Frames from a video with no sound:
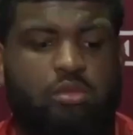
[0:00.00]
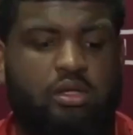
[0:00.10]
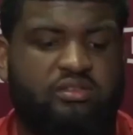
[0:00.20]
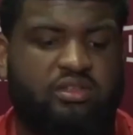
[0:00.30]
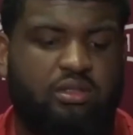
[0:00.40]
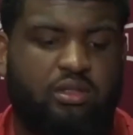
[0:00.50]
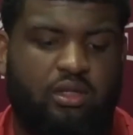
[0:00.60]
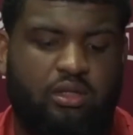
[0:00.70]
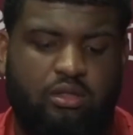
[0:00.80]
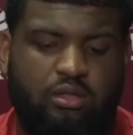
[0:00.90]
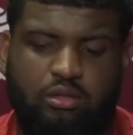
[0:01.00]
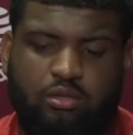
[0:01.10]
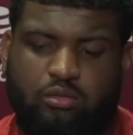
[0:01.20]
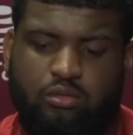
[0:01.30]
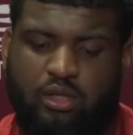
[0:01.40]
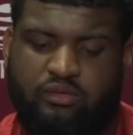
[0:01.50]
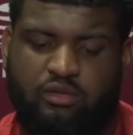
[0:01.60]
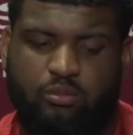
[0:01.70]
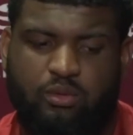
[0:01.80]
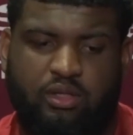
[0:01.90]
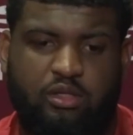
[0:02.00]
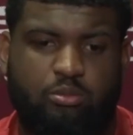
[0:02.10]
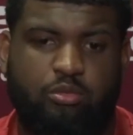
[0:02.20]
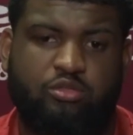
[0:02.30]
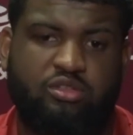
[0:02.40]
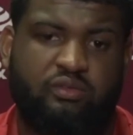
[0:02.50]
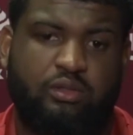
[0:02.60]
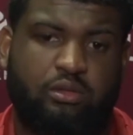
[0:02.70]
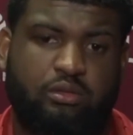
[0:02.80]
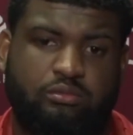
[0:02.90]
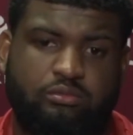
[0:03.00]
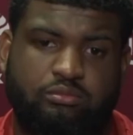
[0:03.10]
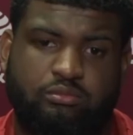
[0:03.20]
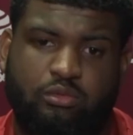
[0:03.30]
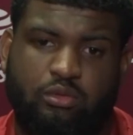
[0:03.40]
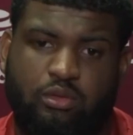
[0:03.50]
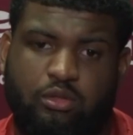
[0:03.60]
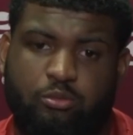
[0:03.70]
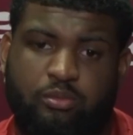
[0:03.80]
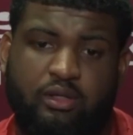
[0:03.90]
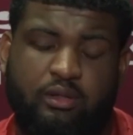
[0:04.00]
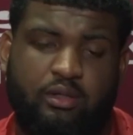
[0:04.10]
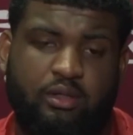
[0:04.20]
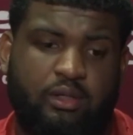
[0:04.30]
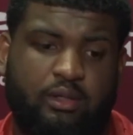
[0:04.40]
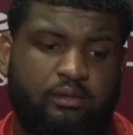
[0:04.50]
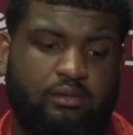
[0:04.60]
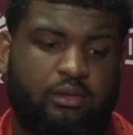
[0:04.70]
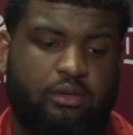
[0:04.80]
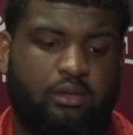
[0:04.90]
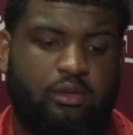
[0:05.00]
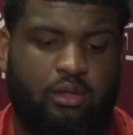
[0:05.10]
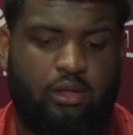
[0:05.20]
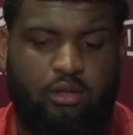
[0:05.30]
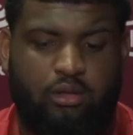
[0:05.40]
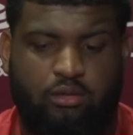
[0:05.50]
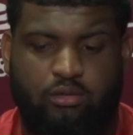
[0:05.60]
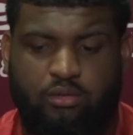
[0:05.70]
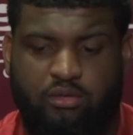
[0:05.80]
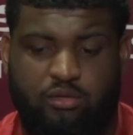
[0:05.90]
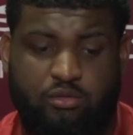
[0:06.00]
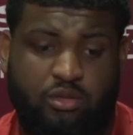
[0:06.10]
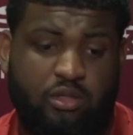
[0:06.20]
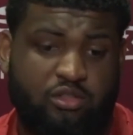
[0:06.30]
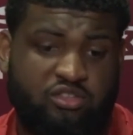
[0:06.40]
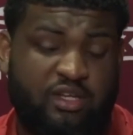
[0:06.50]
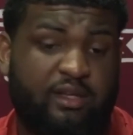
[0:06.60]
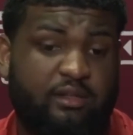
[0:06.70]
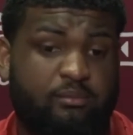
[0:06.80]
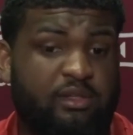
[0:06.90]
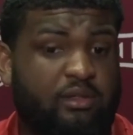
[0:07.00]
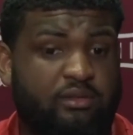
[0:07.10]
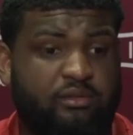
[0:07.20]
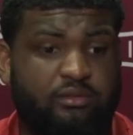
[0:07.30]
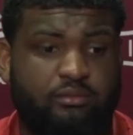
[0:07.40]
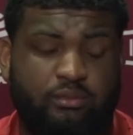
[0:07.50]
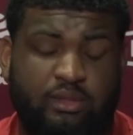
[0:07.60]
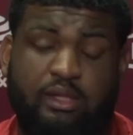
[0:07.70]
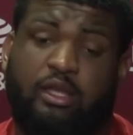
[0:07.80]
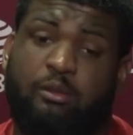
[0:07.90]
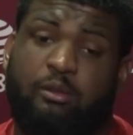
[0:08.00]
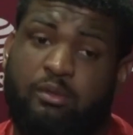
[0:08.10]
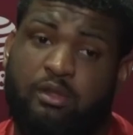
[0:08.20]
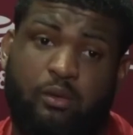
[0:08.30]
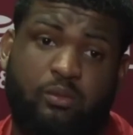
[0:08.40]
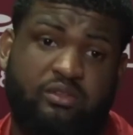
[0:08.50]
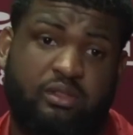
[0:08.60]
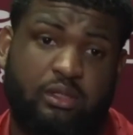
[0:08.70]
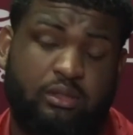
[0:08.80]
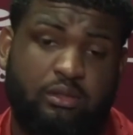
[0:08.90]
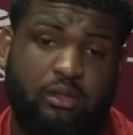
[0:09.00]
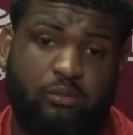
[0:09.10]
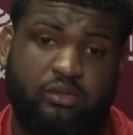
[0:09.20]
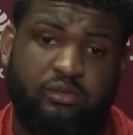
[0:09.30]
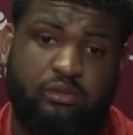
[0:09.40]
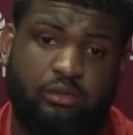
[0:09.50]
see that he, you know, I see the way that he approached every day, you know, being a young guy. And, you know, it was kind of shocking to me because when I came in, I wasn't like that. I wasn't,